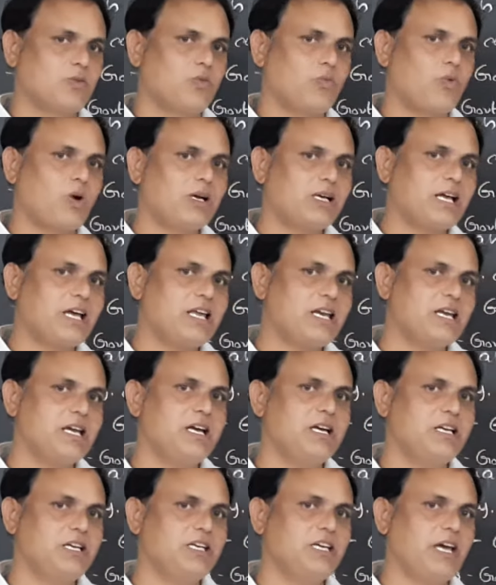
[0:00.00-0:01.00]
what I
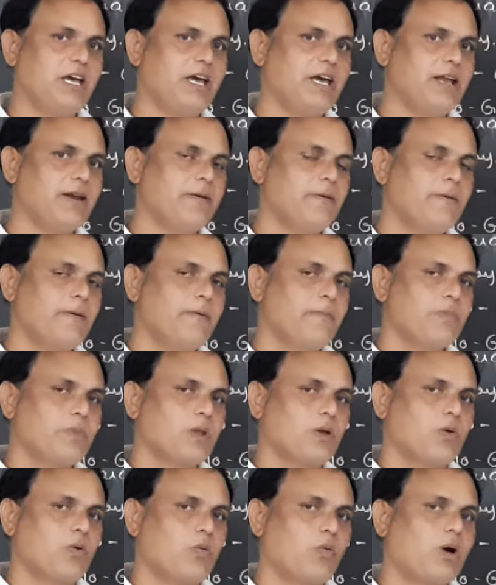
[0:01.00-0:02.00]
read here,
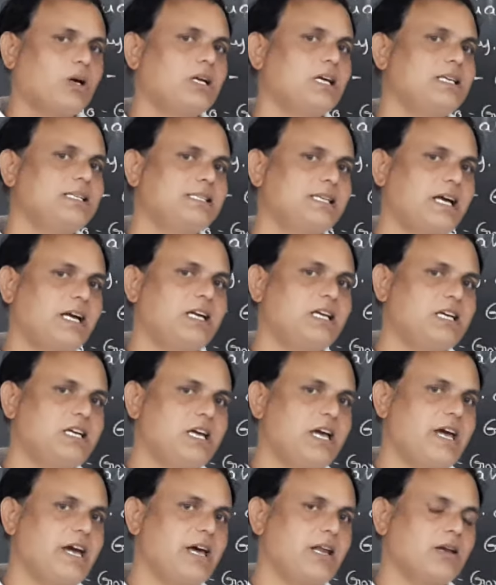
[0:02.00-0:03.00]
what I said
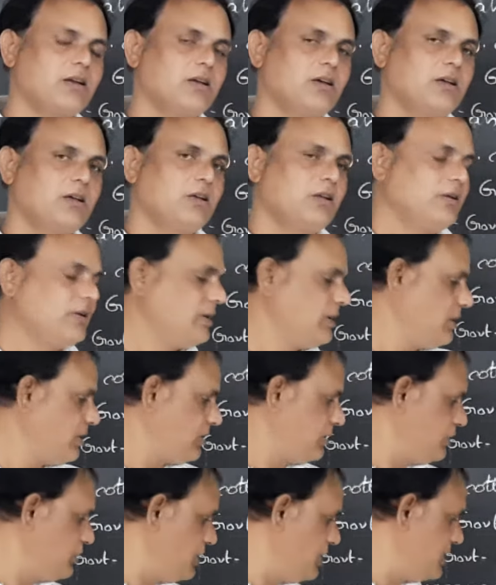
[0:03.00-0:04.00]
here,
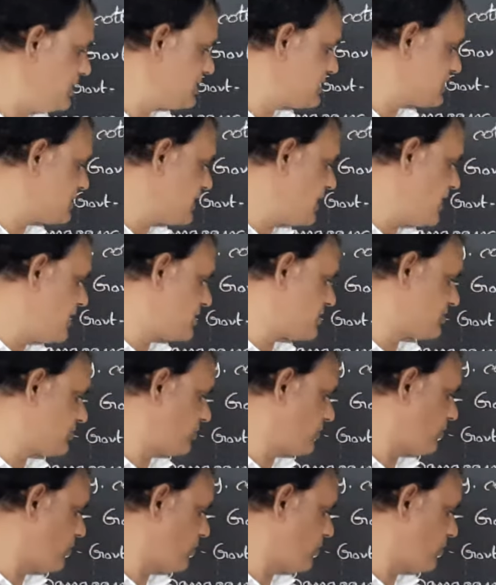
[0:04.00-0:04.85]
these states,